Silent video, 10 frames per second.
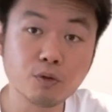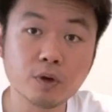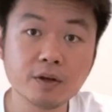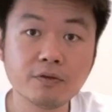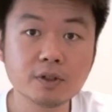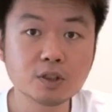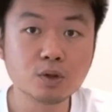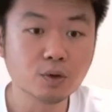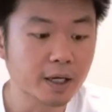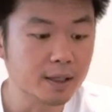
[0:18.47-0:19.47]
if we
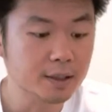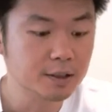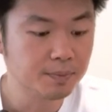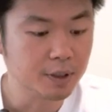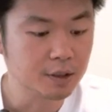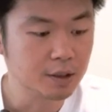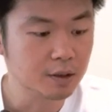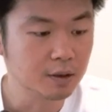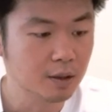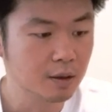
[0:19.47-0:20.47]
first look at this
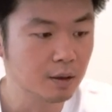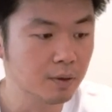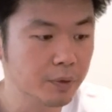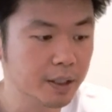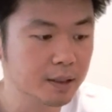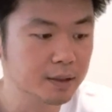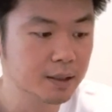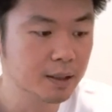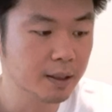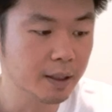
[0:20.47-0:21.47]
picture, we can
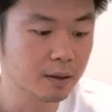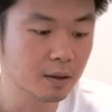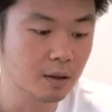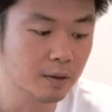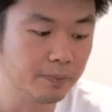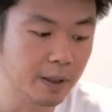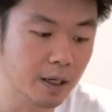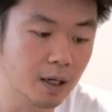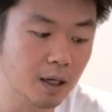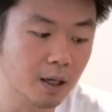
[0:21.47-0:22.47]
see that
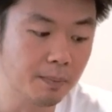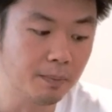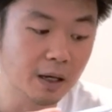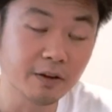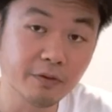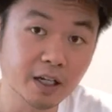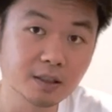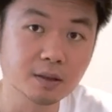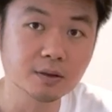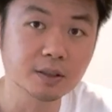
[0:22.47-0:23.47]
there are blood
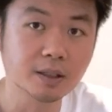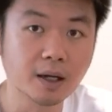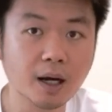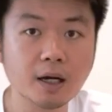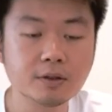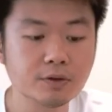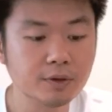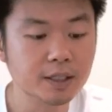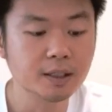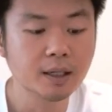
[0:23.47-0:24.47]
vessels, there are
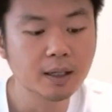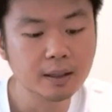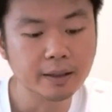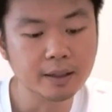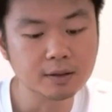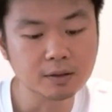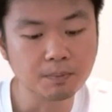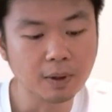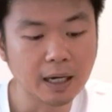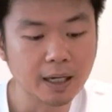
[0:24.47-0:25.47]
artery that
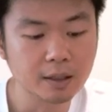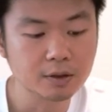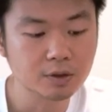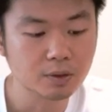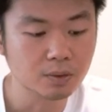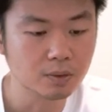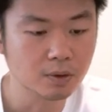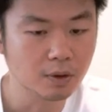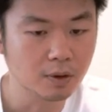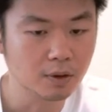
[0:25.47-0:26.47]
supplies to
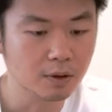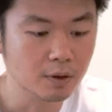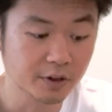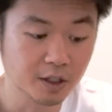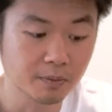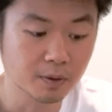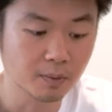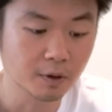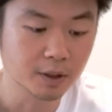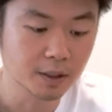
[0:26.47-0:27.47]
your vertebral
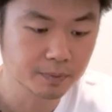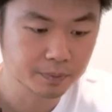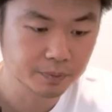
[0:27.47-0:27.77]
body.